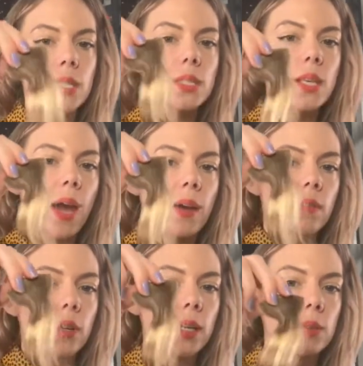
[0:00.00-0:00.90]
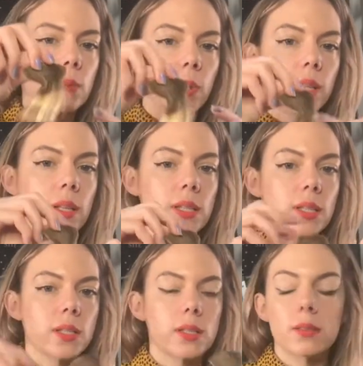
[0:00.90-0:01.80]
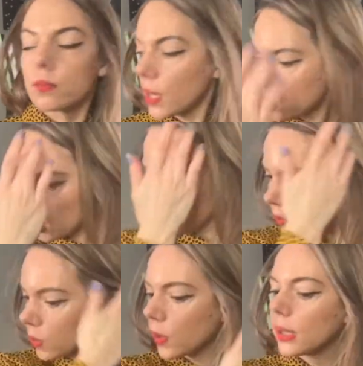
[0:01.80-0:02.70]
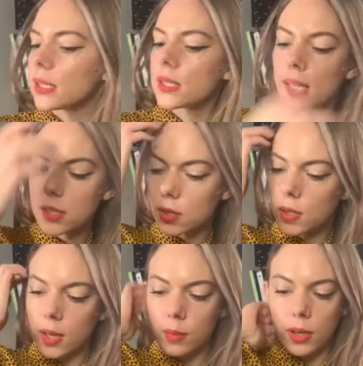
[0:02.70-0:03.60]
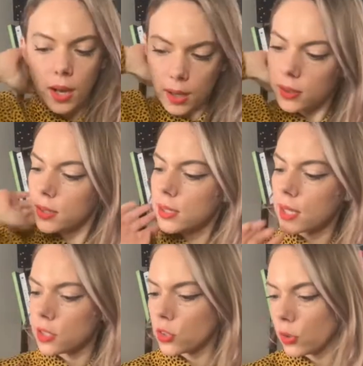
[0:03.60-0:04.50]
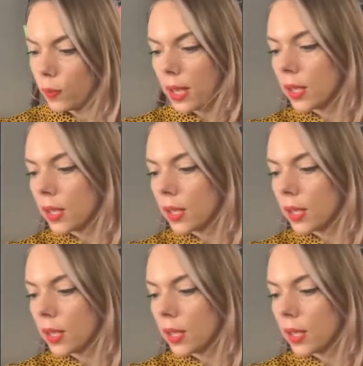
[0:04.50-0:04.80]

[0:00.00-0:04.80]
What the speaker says: I've already sprayed this because I tried to record this yesterday, but I did not do so well.